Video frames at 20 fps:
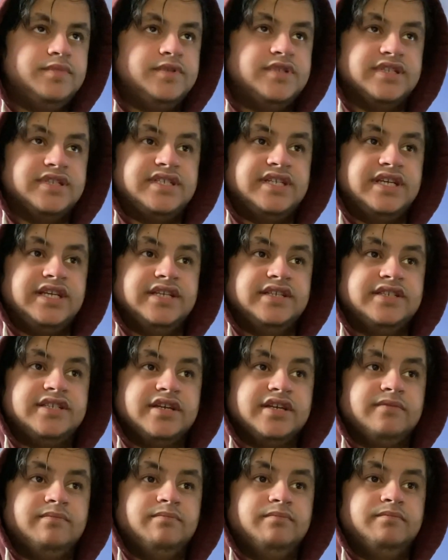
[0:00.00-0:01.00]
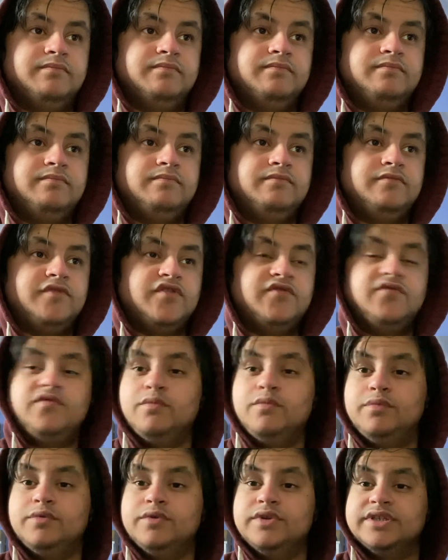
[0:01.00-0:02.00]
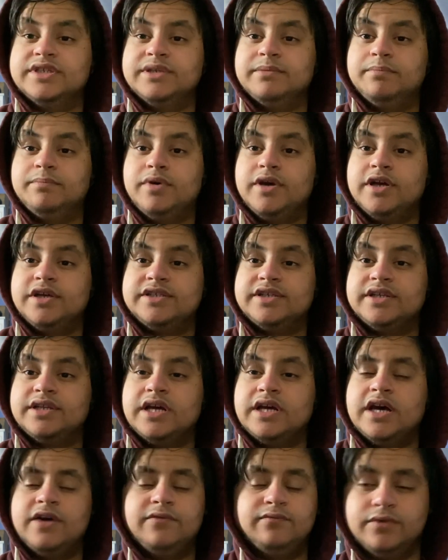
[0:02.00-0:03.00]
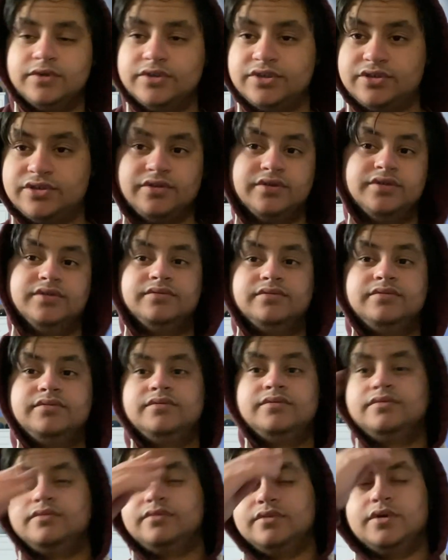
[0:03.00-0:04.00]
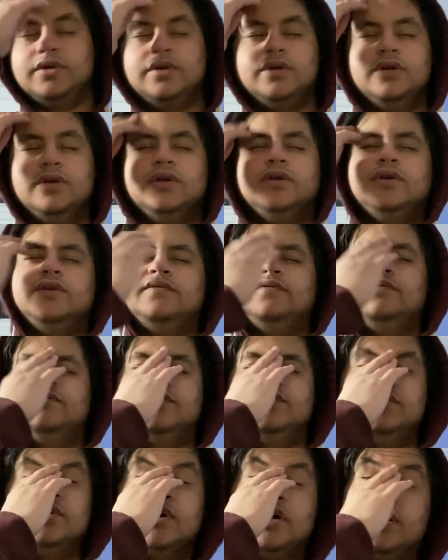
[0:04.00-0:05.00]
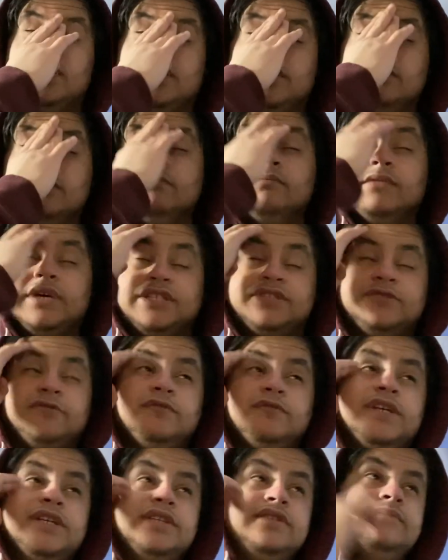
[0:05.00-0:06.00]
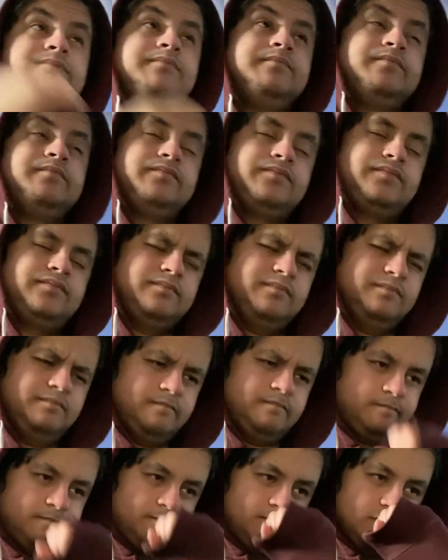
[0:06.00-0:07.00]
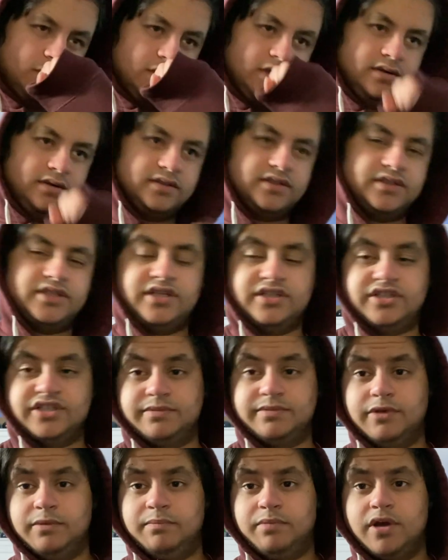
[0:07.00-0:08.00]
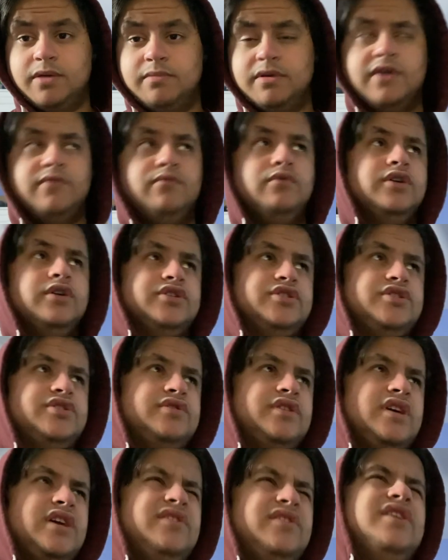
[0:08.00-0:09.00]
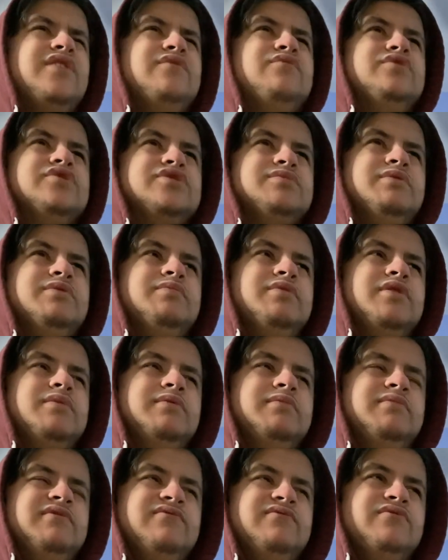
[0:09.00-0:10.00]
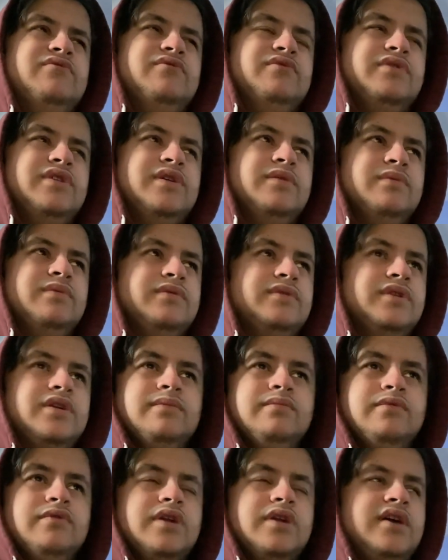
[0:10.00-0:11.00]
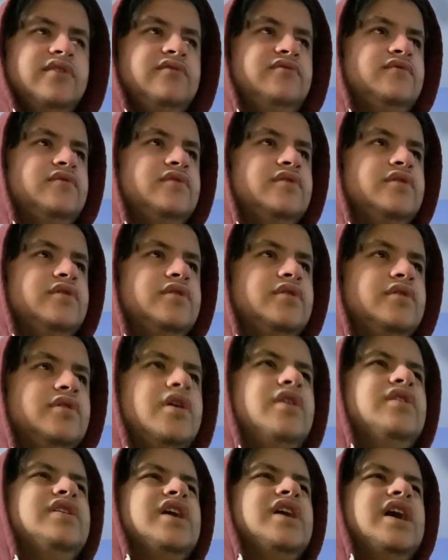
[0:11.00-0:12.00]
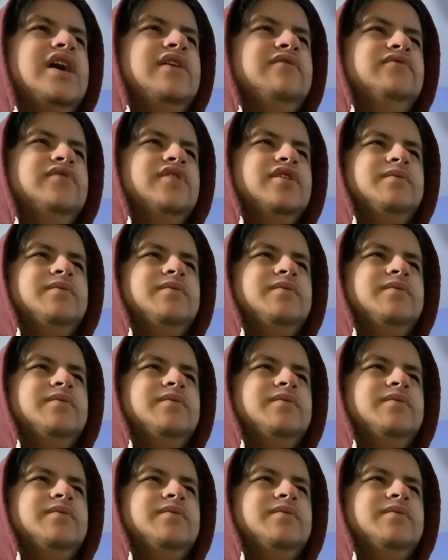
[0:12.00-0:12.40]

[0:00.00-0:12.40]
see some footballers in person that I've watched on my screen, such as MUBAMA. I think I've watched MUBAMA before in real life. Oh yeah, I have.